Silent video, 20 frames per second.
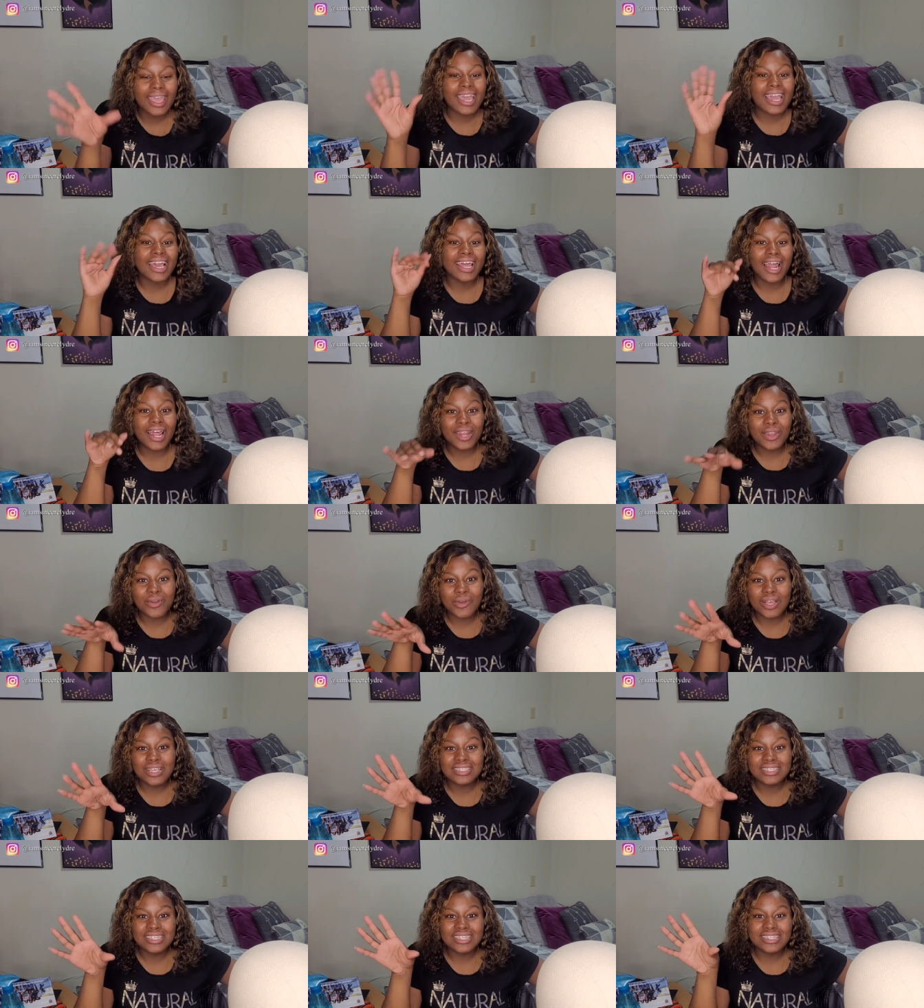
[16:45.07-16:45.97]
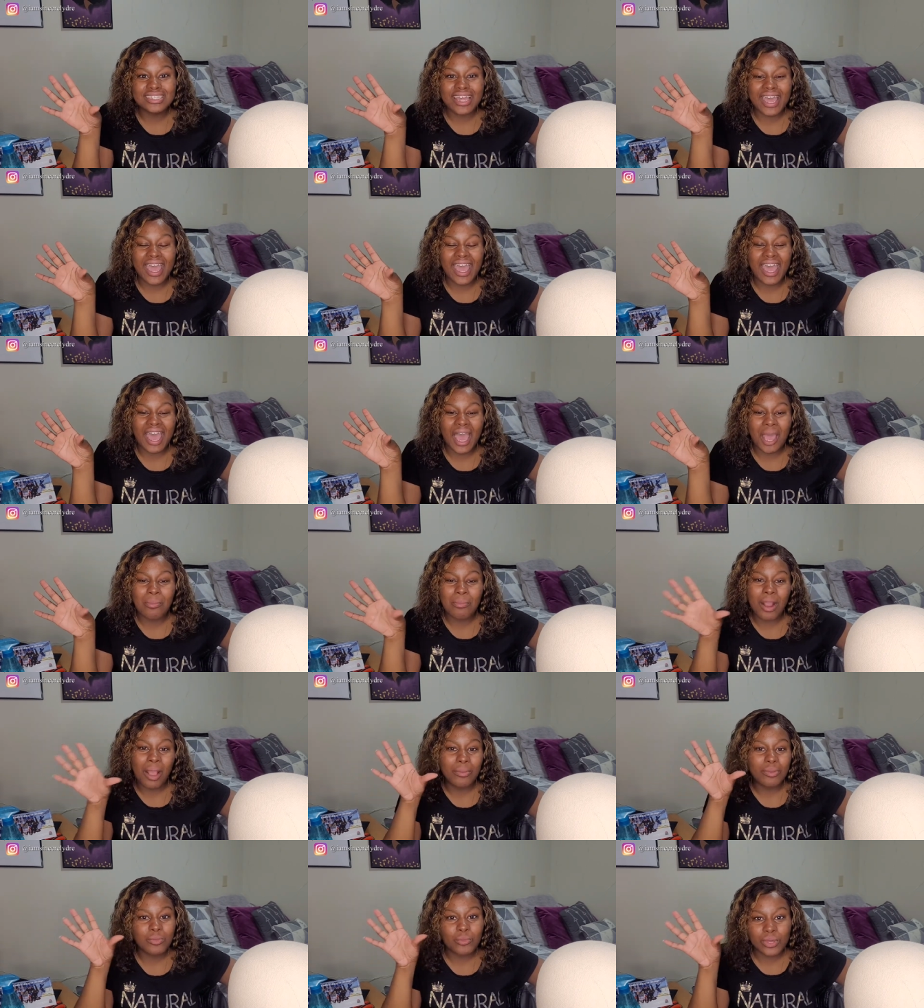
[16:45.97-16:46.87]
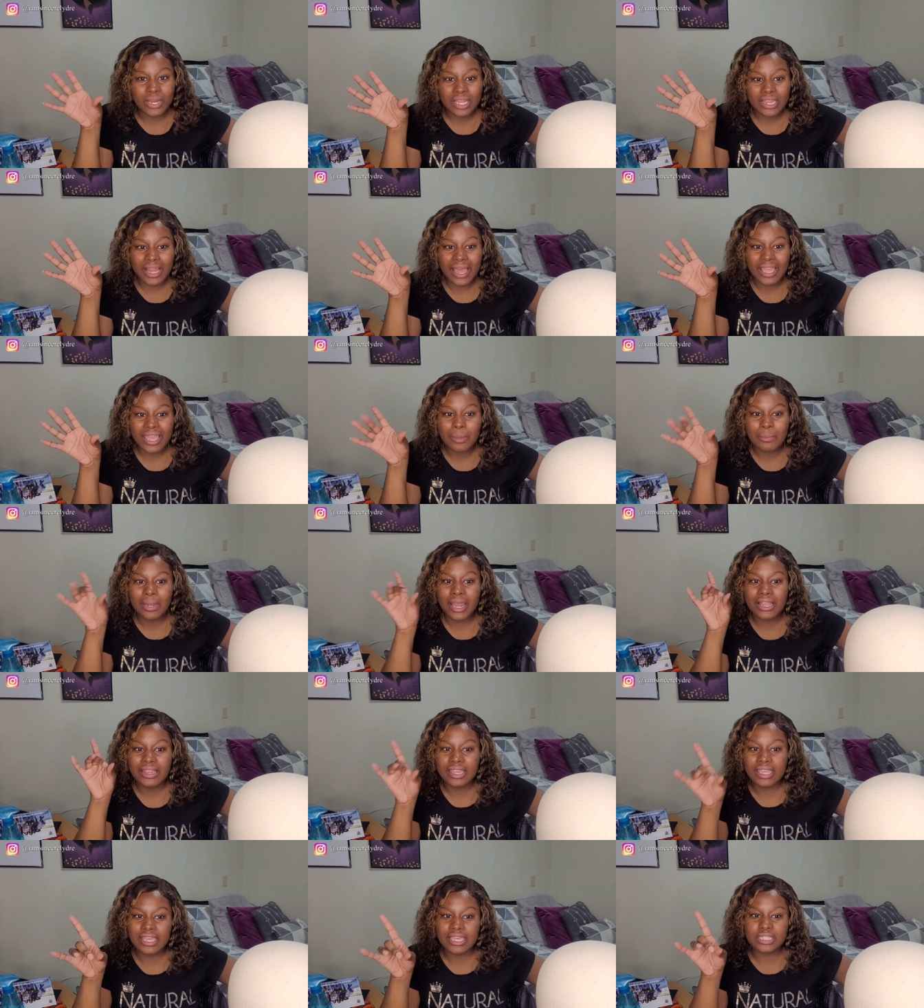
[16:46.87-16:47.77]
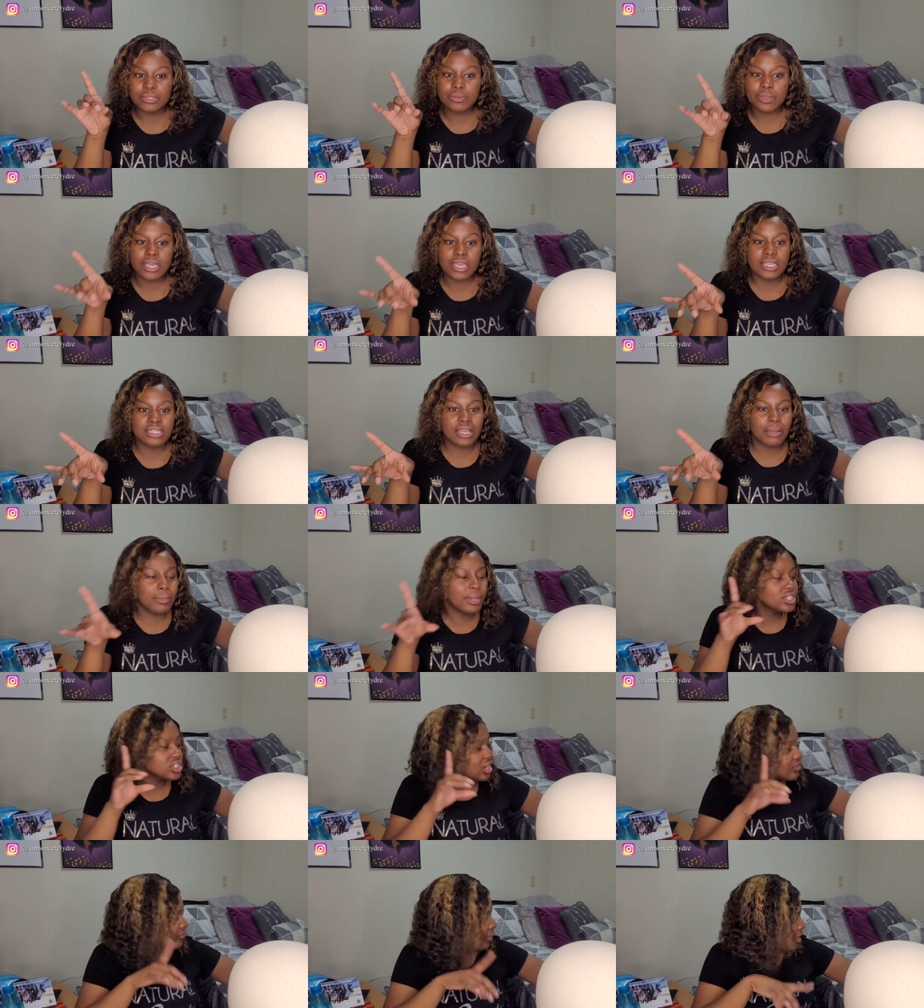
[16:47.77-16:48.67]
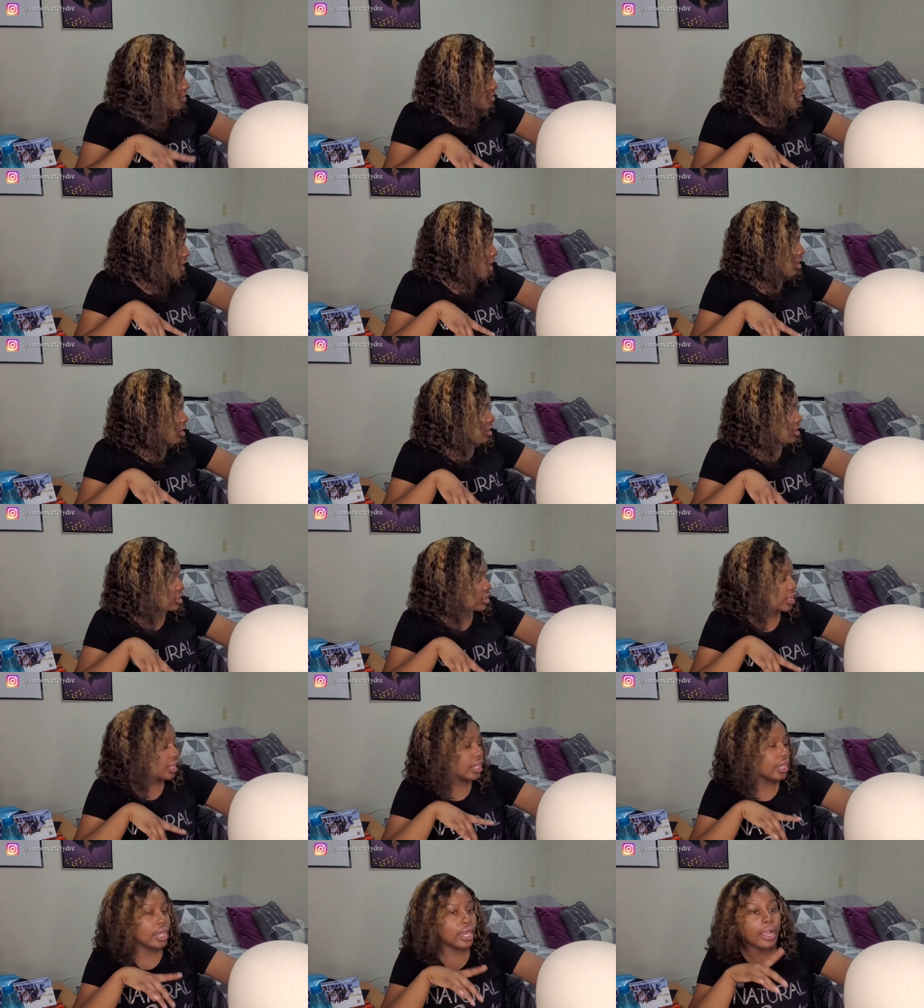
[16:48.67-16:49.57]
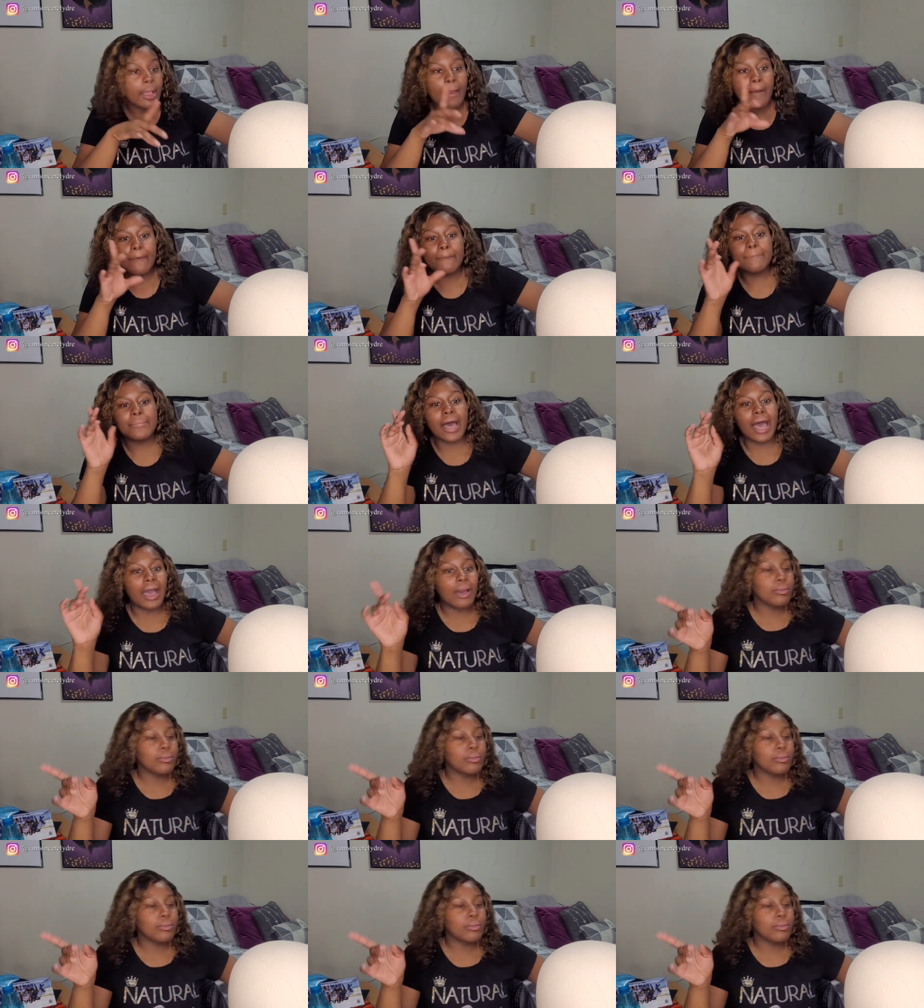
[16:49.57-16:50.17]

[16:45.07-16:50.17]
And I know I said that I probably wouldn't like it, but I think it's because, I'm not sure if y'all saw it earlier, but I